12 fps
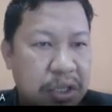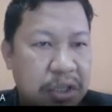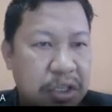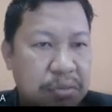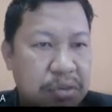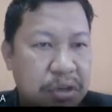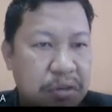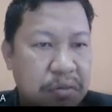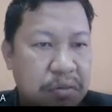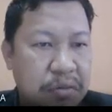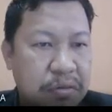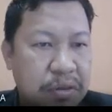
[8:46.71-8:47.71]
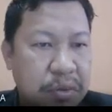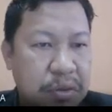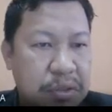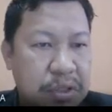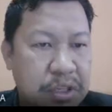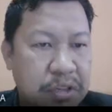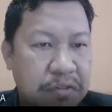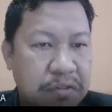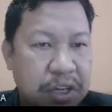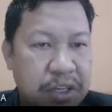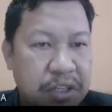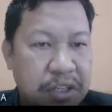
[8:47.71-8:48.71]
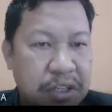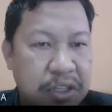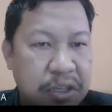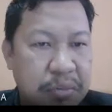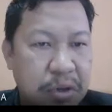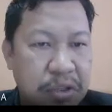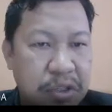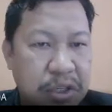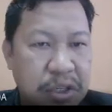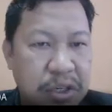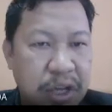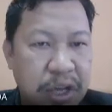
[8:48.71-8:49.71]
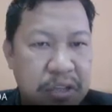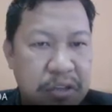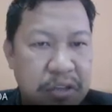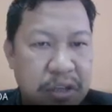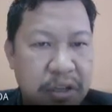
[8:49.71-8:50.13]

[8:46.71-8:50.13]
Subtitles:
in terms of frequency deviation, modulation index,